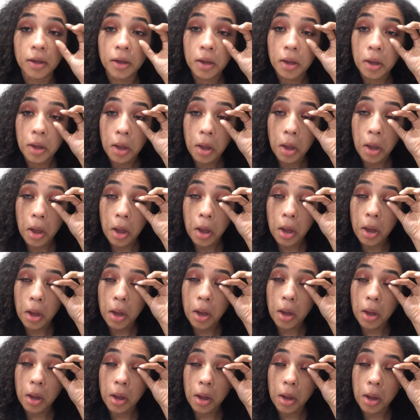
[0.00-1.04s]

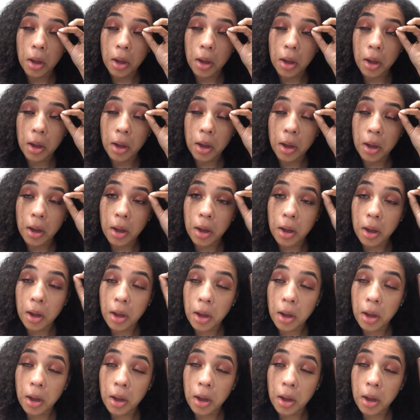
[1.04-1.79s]
[no speech]